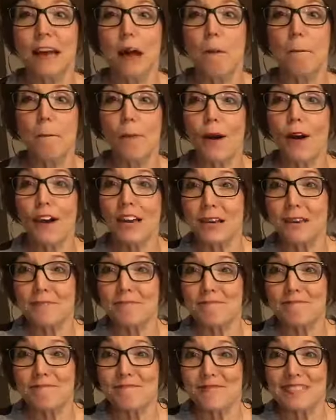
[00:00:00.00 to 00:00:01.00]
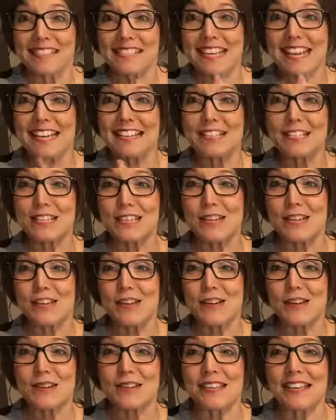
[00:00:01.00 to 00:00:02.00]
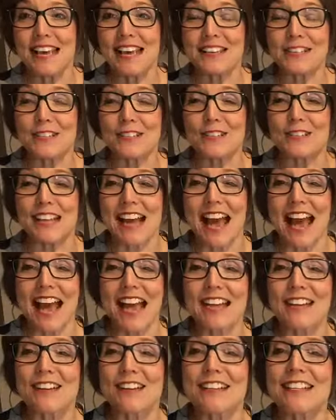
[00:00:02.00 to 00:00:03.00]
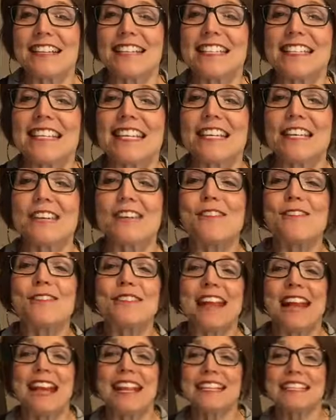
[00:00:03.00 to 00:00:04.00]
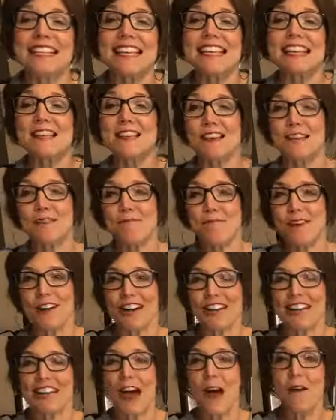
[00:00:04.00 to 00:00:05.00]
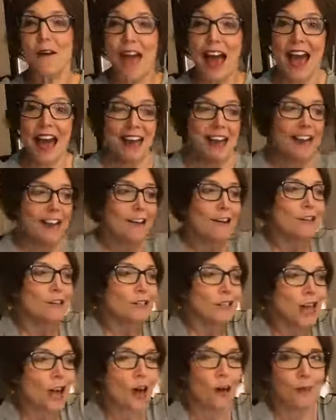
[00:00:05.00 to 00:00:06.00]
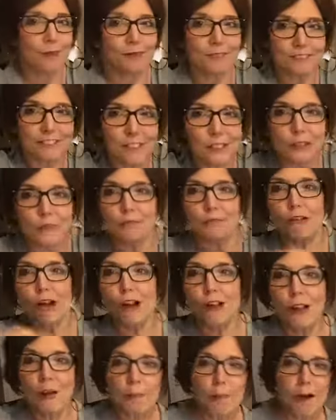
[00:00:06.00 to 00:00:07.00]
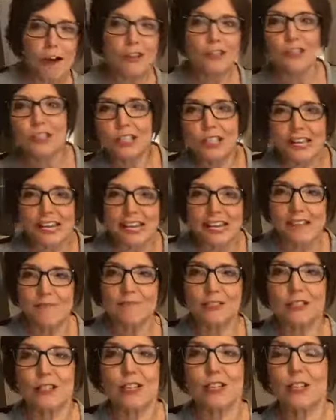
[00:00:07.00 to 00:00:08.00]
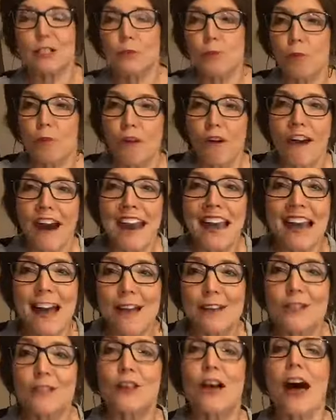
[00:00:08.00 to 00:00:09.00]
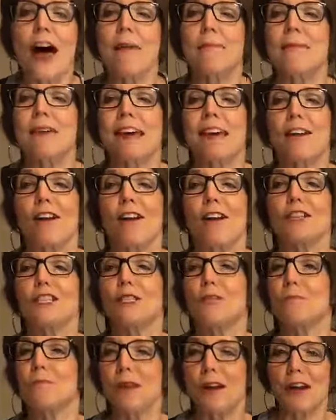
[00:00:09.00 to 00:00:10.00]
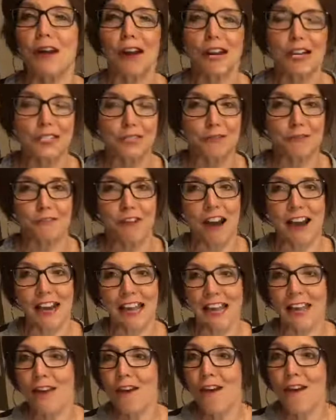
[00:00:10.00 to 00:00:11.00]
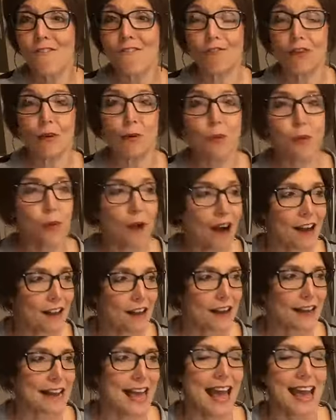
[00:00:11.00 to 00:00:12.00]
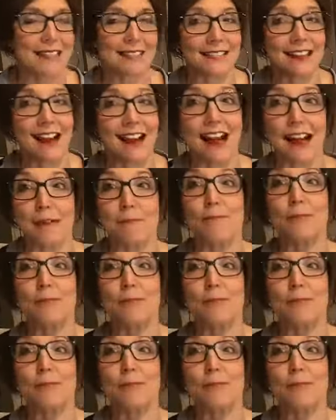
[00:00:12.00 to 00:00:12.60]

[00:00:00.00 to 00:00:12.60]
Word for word: book sent to you yesterday. Good to see you, Nancy. Good morning. Okay, so let's roll up our sleeves. Let's pray us up, get our spirits ready for what God has. I'm